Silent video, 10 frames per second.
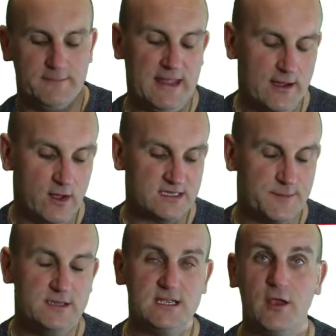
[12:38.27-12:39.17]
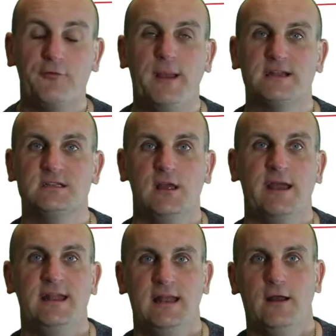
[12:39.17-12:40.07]
Now, I suppose it goes back to the
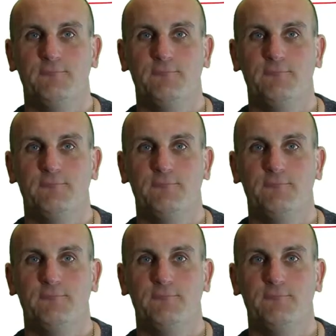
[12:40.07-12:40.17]
idea now,